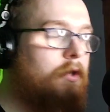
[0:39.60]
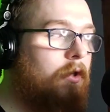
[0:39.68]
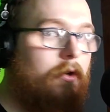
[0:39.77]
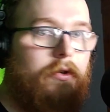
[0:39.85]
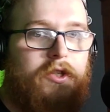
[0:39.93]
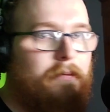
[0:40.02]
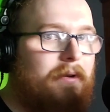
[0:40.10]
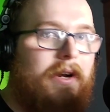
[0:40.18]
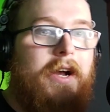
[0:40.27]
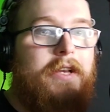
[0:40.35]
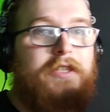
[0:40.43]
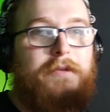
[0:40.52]
so
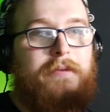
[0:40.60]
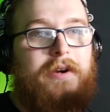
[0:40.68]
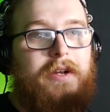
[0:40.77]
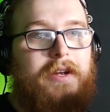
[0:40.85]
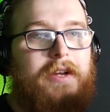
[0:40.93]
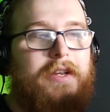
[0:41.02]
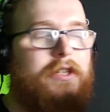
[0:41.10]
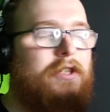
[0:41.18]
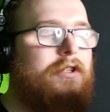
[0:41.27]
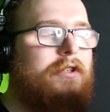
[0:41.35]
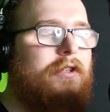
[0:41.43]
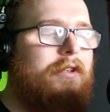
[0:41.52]
surprise,
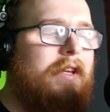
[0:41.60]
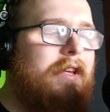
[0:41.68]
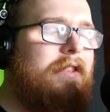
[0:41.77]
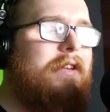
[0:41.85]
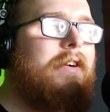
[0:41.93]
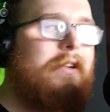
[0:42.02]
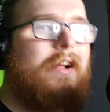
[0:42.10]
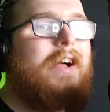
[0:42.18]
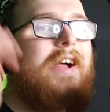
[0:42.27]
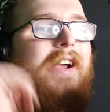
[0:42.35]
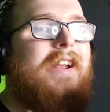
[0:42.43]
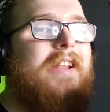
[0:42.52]
surprise. Ethan
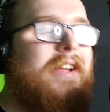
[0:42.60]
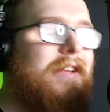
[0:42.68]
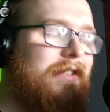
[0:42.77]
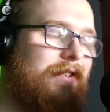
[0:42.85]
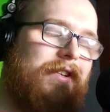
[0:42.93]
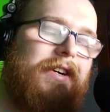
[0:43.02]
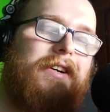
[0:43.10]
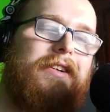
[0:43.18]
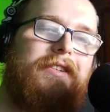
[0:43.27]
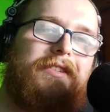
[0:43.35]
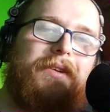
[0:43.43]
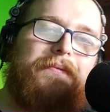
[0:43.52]
Klein has
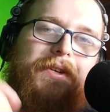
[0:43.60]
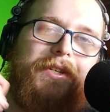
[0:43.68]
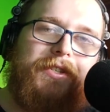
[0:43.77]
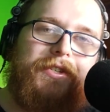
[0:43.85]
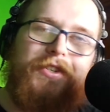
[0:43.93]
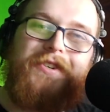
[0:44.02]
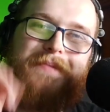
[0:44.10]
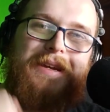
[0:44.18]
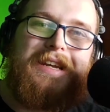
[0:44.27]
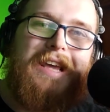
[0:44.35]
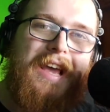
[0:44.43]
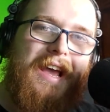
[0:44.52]
done something
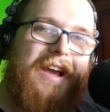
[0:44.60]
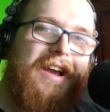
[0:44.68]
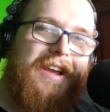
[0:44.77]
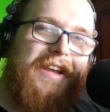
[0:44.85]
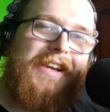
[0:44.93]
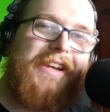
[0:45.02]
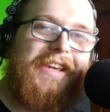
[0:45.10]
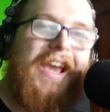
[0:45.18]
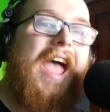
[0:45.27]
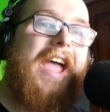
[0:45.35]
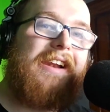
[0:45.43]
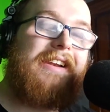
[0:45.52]
stupid yet
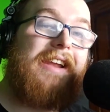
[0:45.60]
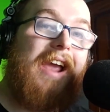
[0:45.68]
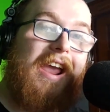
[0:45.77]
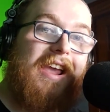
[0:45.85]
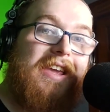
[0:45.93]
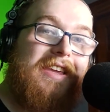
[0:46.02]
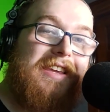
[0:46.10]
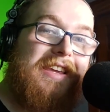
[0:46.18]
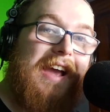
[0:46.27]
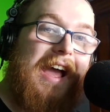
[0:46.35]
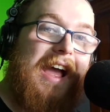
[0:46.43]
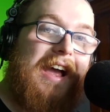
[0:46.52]
again.
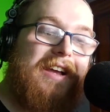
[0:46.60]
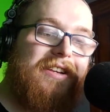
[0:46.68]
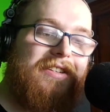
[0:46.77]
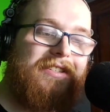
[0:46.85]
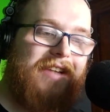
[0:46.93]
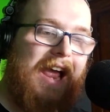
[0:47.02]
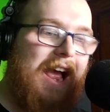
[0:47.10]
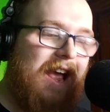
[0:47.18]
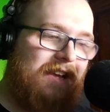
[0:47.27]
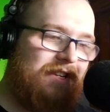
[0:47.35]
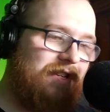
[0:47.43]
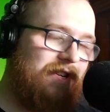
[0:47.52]
He has
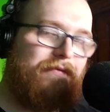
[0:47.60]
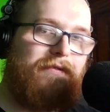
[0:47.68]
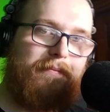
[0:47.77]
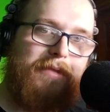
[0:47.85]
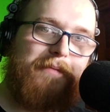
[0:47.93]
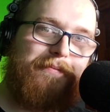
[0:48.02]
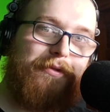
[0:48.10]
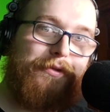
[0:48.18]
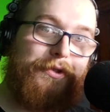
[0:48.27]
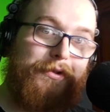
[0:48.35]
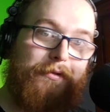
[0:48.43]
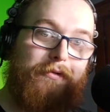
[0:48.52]
asked for
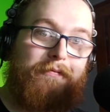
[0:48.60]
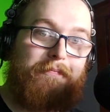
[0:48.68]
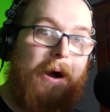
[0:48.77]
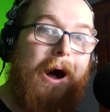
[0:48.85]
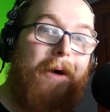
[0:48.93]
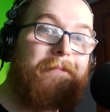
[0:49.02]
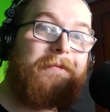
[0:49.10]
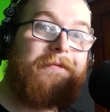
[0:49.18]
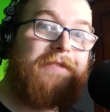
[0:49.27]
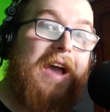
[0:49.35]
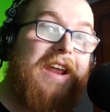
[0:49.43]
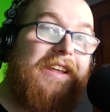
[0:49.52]
people to bomb
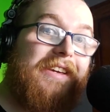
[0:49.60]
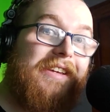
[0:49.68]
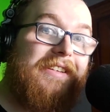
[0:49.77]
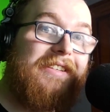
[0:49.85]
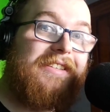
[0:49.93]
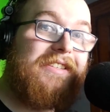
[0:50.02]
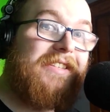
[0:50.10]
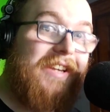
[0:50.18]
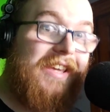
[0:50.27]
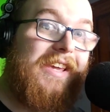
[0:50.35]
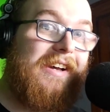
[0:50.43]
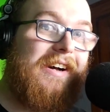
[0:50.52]
Vatican
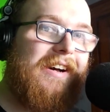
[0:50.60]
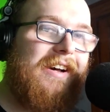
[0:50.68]
City.